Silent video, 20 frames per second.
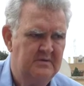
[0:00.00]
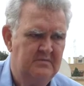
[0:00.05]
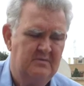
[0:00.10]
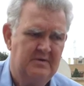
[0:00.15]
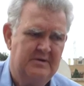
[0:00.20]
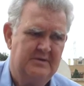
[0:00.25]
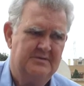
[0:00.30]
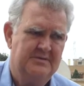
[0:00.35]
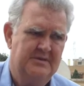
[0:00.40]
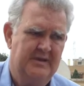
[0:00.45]

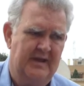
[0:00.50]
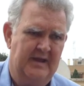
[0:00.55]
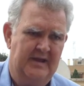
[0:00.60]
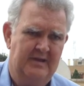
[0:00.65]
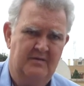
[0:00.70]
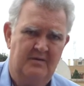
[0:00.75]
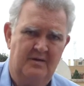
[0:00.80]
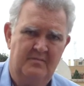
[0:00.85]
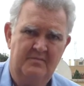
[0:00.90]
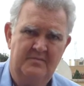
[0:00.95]
Well, Dad,
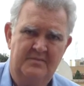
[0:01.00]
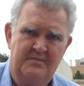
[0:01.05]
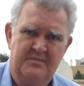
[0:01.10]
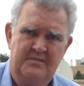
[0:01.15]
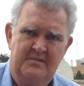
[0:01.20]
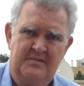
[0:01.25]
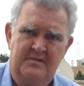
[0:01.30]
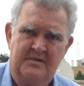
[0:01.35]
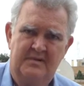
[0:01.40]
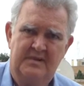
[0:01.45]

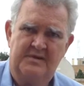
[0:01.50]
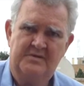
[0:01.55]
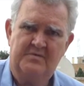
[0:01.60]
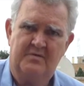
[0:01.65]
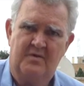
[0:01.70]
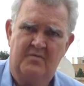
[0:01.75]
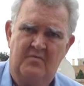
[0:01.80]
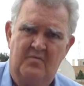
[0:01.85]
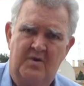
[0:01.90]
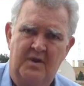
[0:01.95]
that's
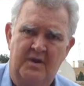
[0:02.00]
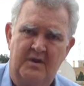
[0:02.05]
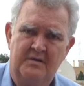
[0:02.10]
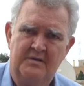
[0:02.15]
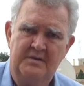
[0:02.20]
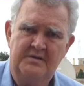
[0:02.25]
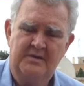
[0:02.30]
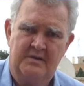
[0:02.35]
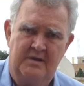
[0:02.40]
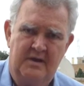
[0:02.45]
what I want.
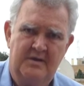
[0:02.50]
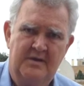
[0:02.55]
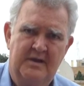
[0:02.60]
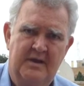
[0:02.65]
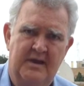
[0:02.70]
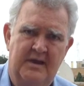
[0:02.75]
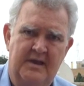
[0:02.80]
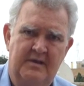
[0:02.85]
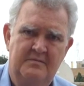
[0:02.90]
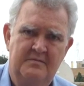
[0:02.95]
He said,
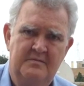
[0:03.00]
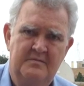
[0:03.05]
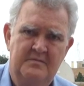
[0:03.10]
okay.